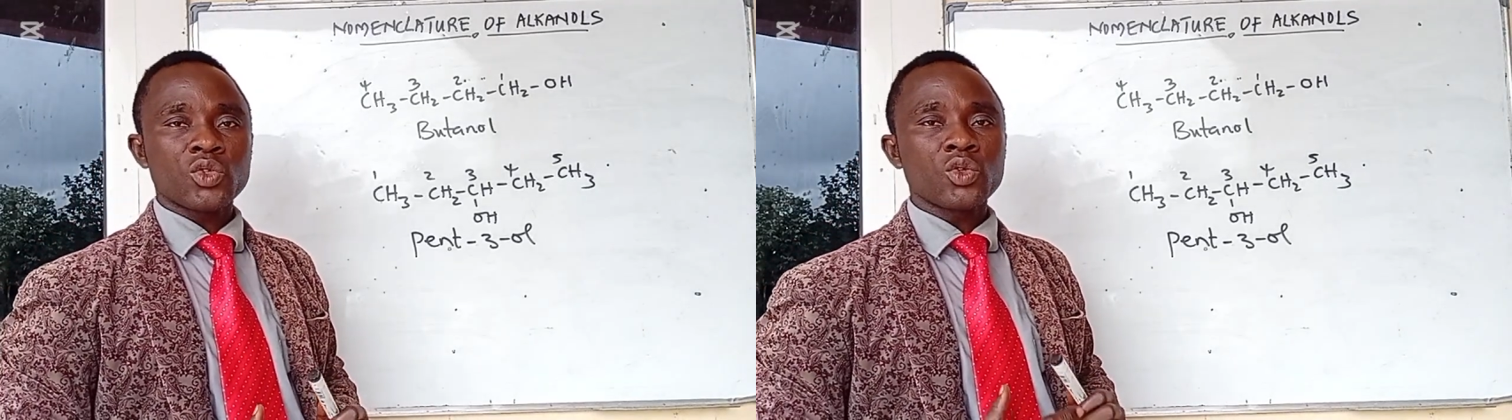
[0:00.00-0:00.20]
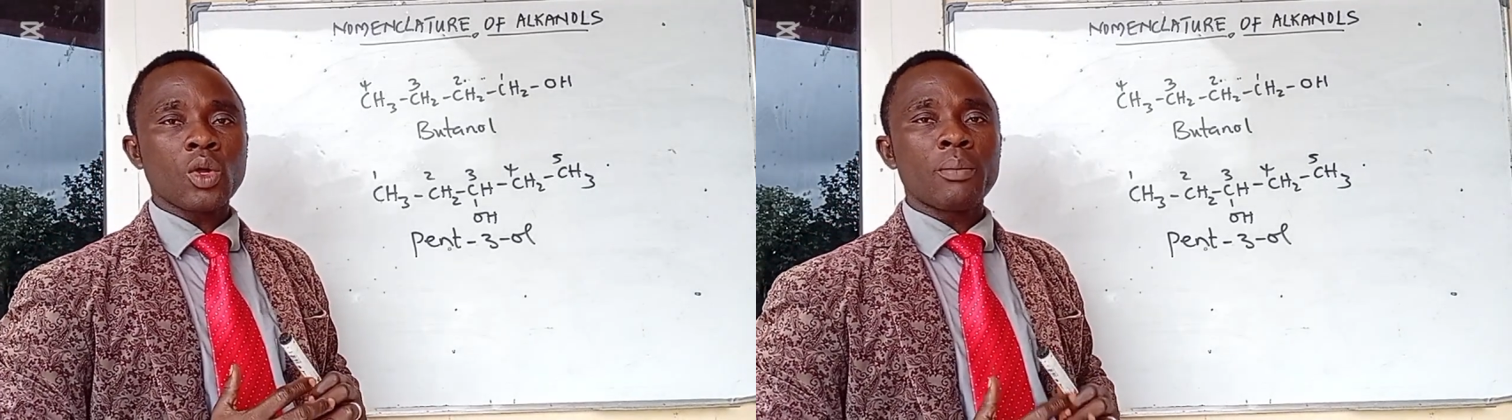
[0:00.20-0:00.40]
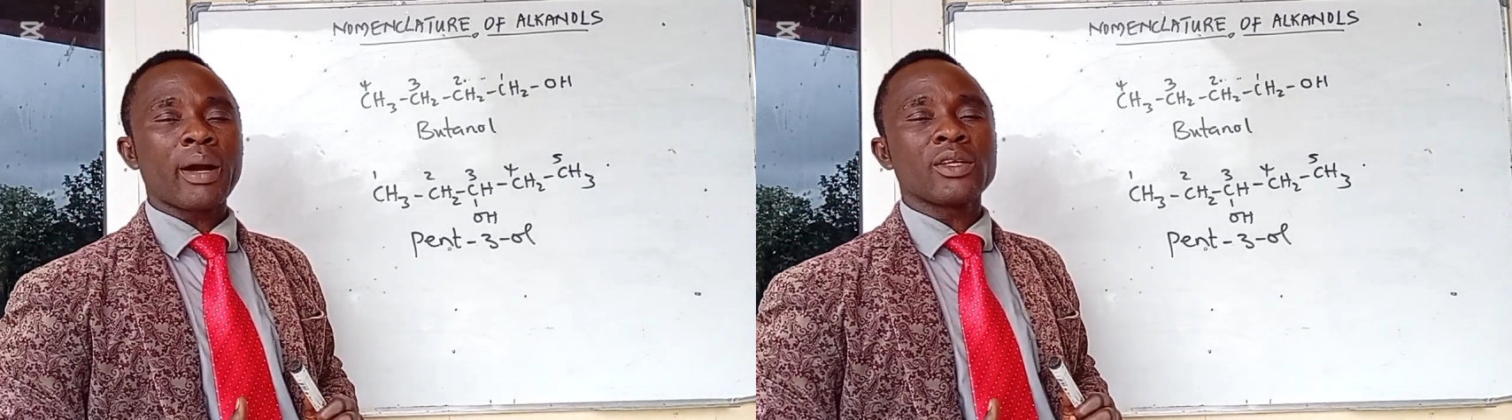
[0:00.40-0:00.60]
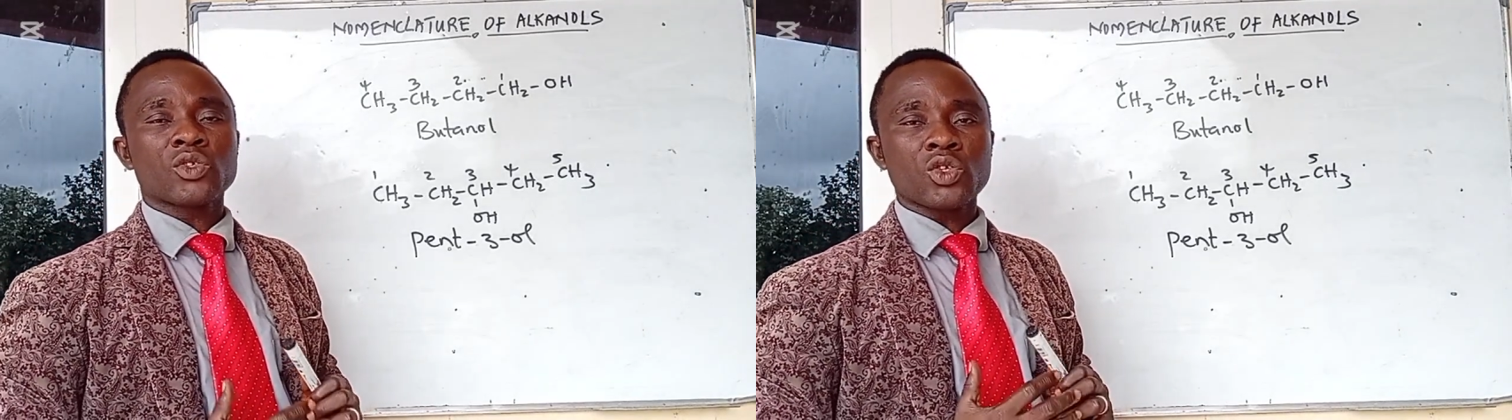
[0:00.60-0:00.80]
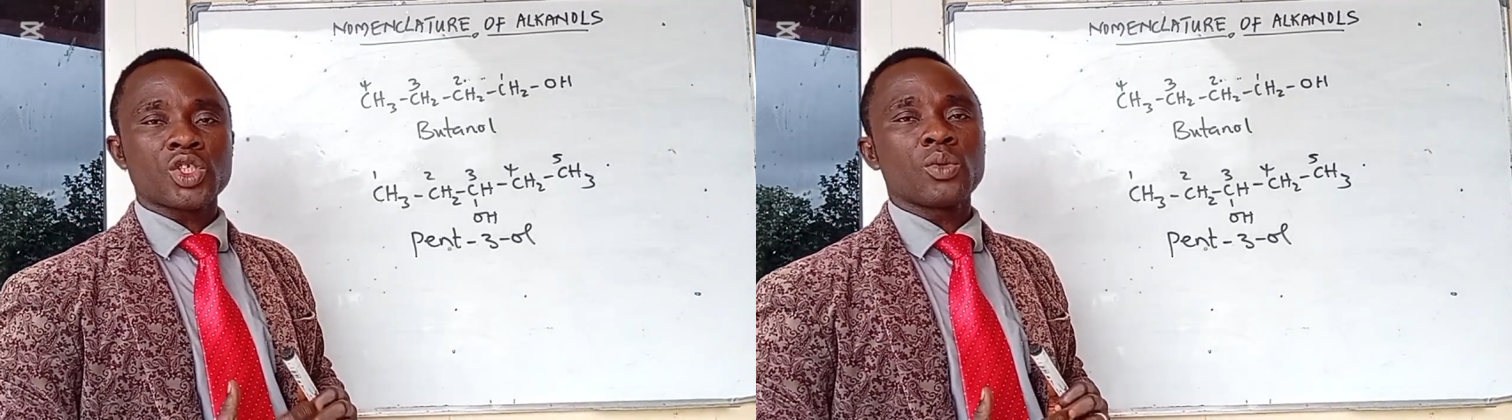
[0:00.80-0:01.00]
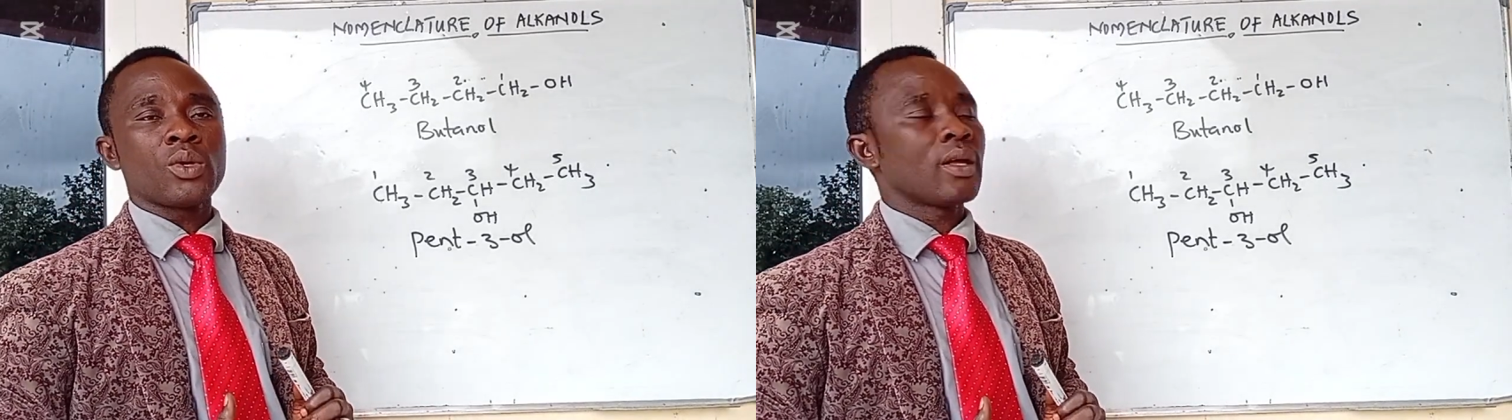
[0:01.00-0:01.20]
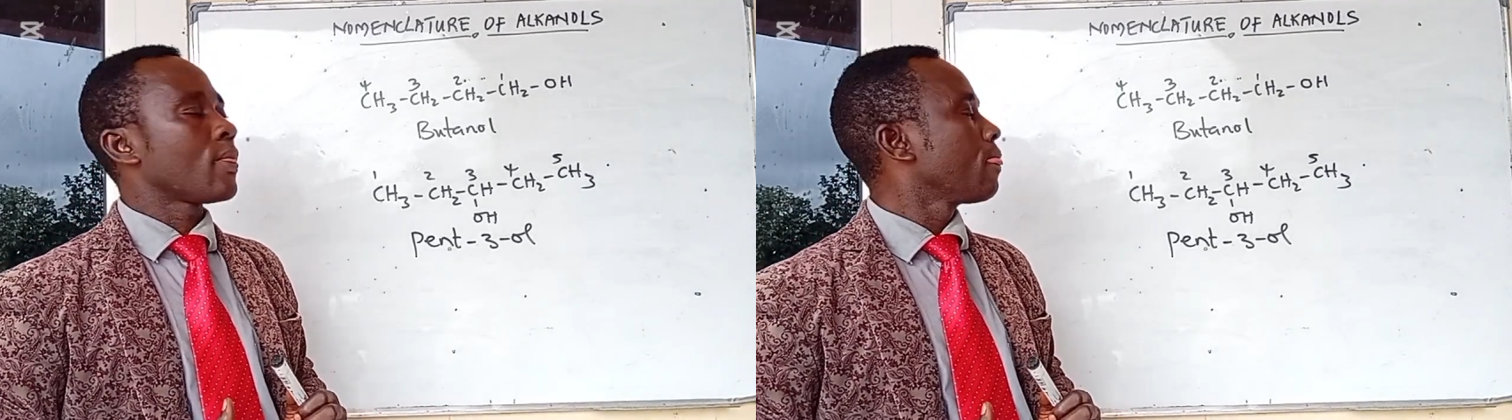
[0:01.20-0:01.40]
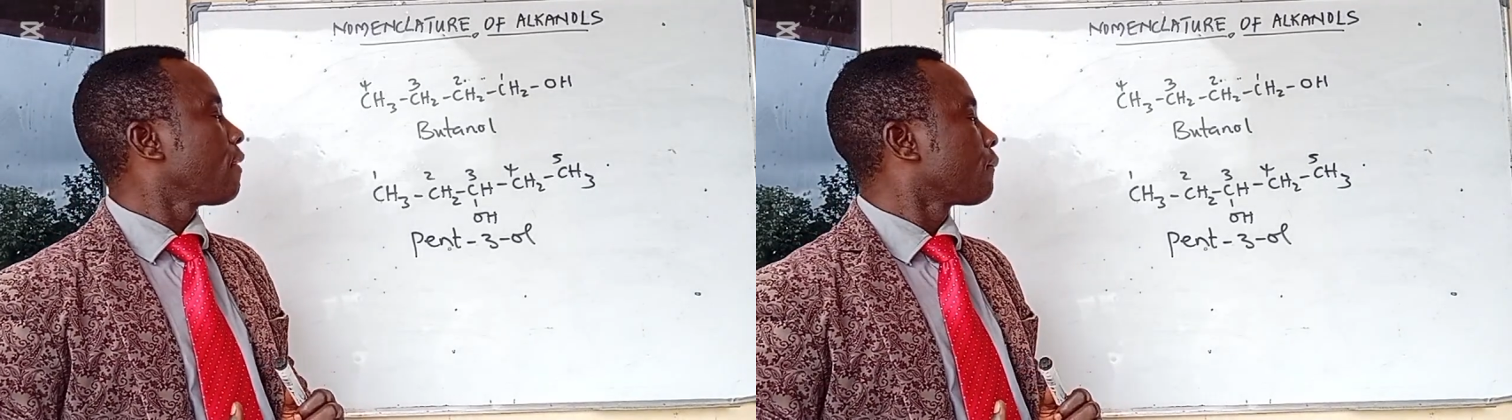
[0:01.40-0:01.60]
You number in such a way
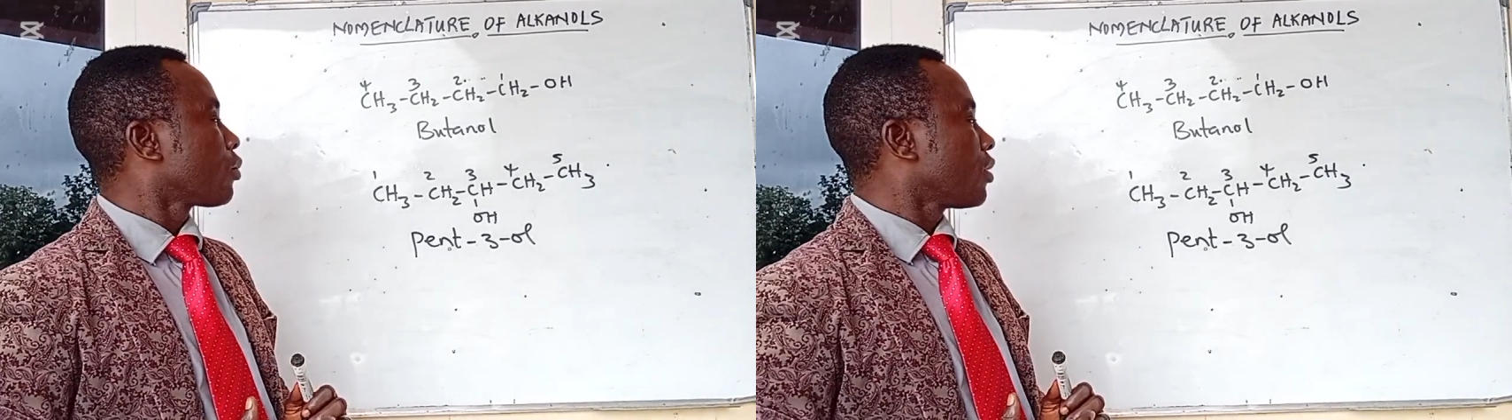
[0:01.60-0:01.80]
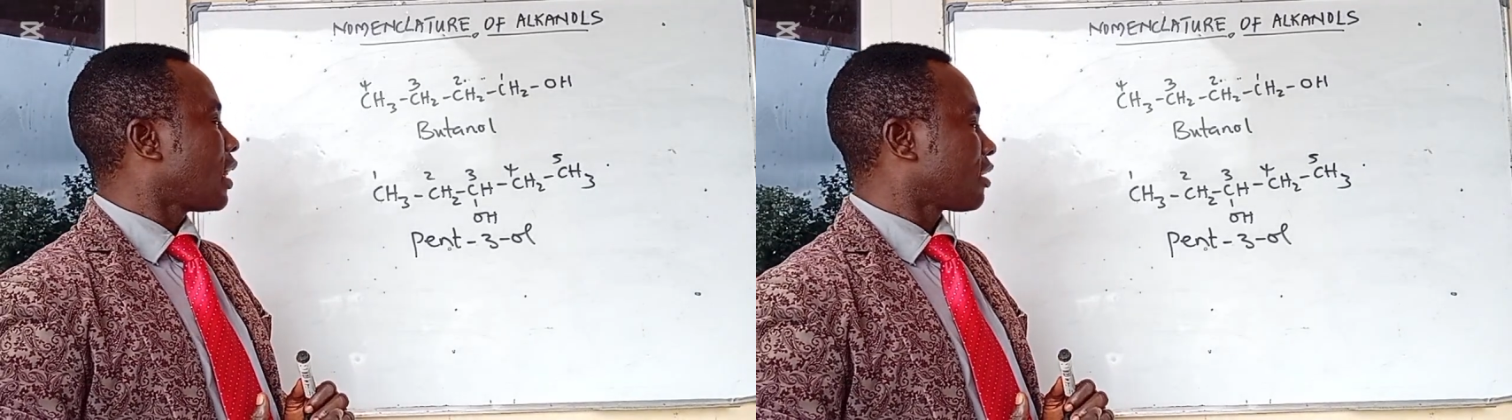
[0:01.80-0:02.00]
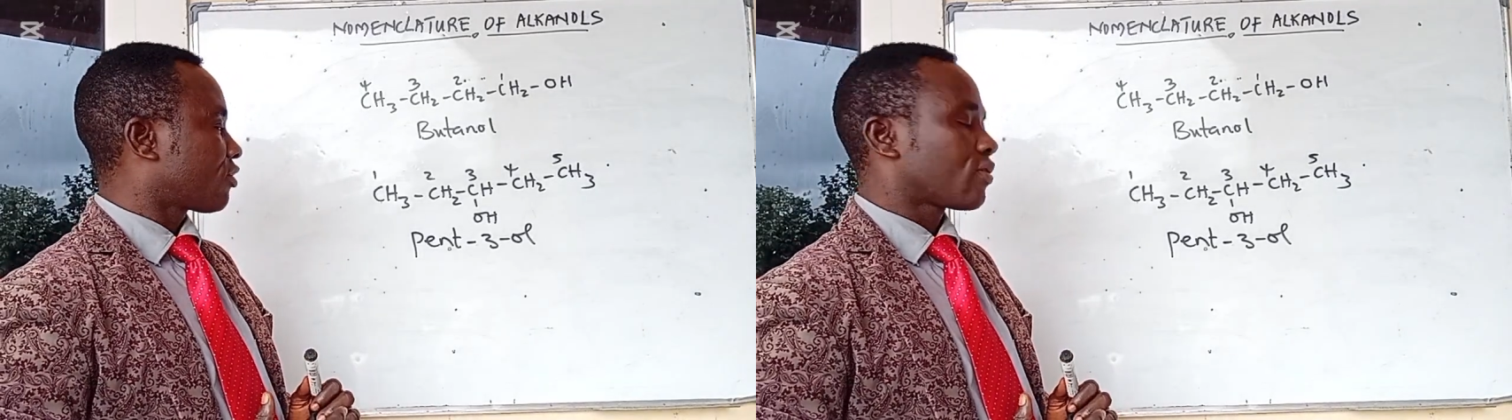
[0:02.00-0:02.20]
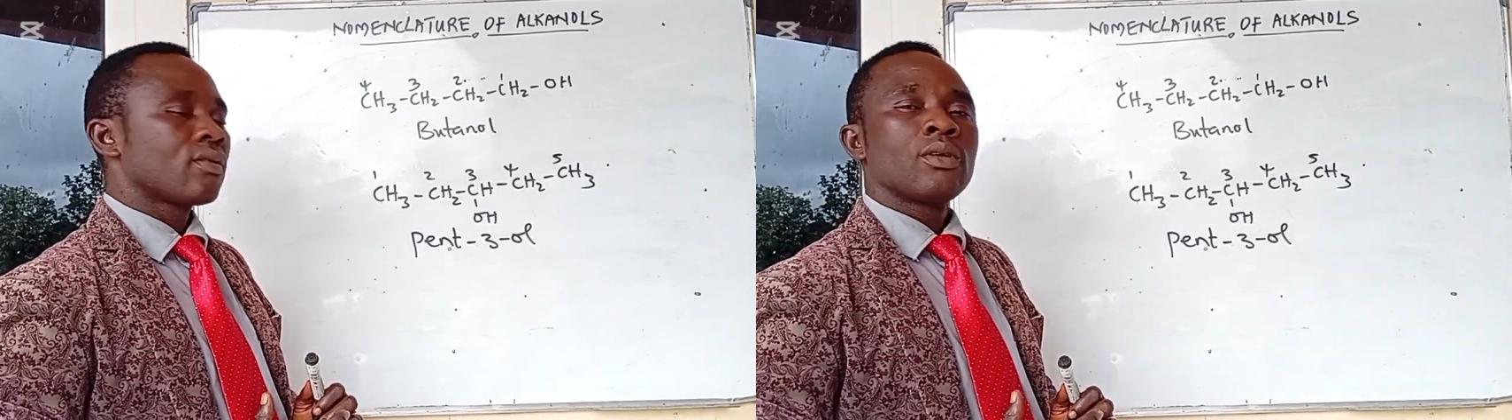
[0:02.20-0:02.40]
that